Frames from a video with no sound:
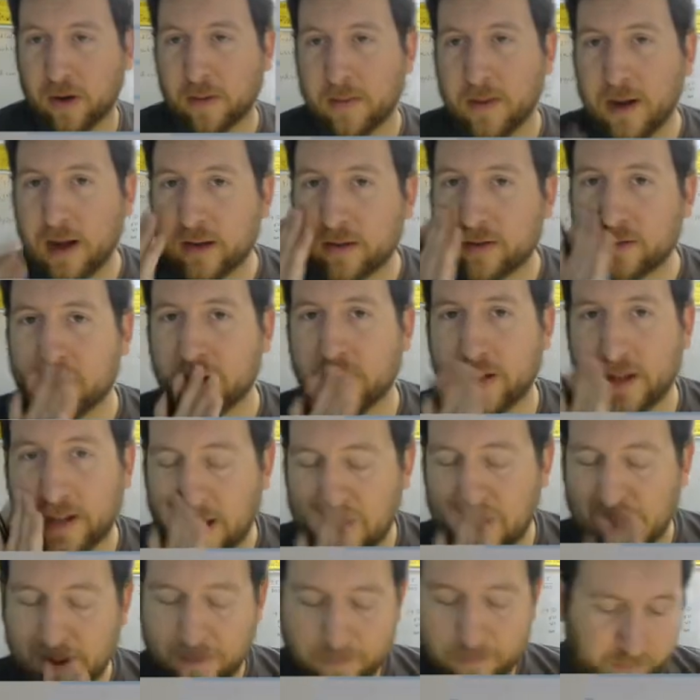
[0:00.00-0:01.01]
box around it
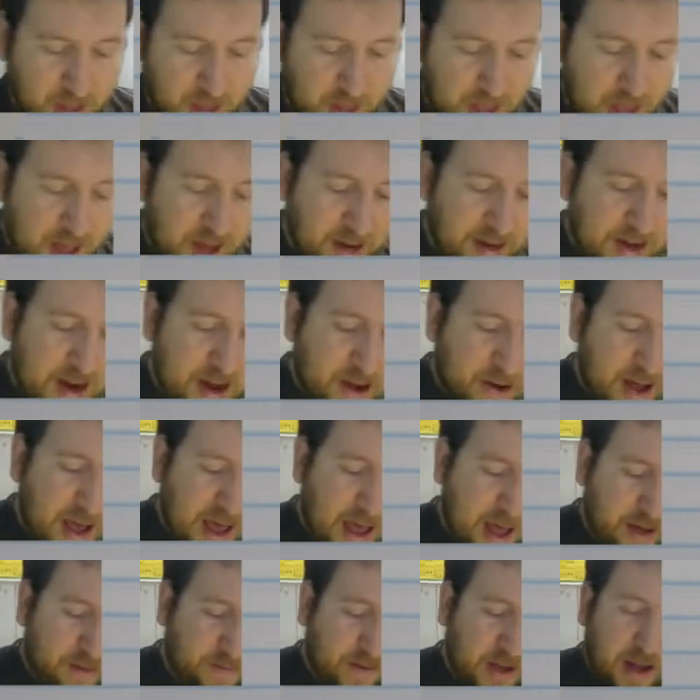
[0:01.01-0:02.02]
yet. Now I
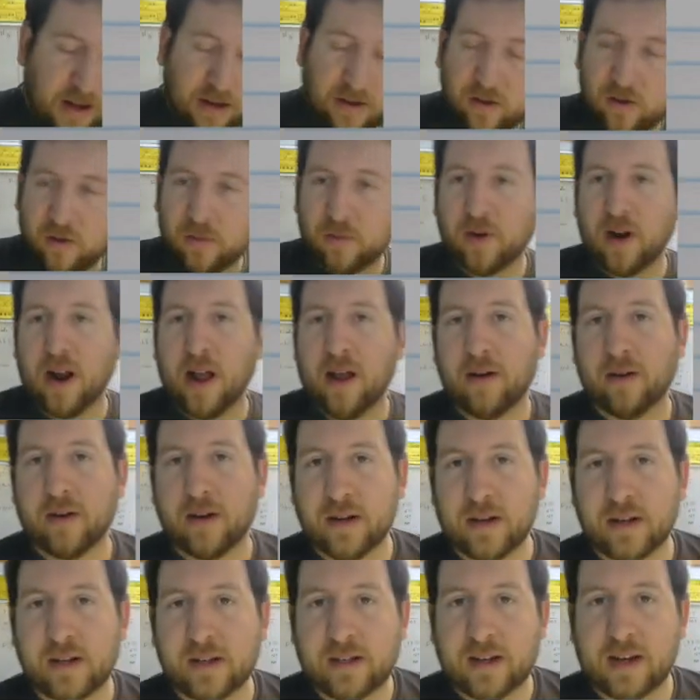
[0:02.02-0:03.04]
have a numerator and
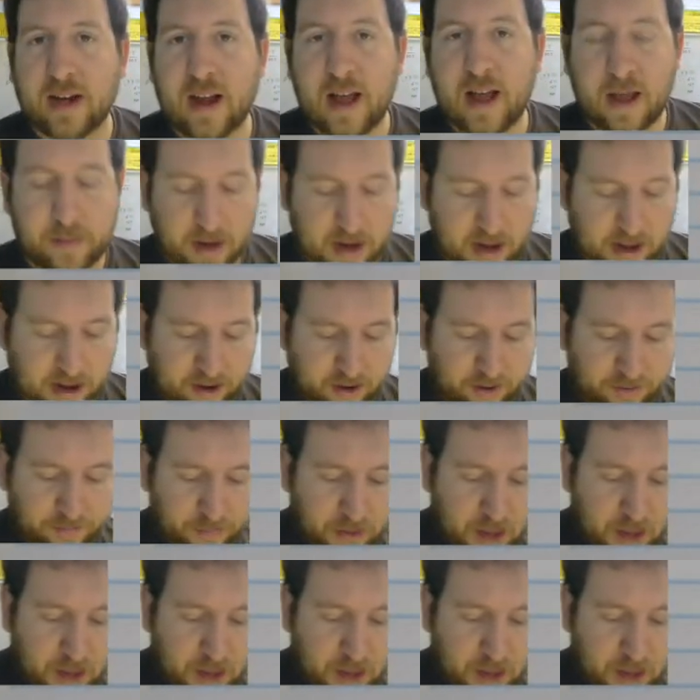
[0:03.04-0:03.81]
a denominator,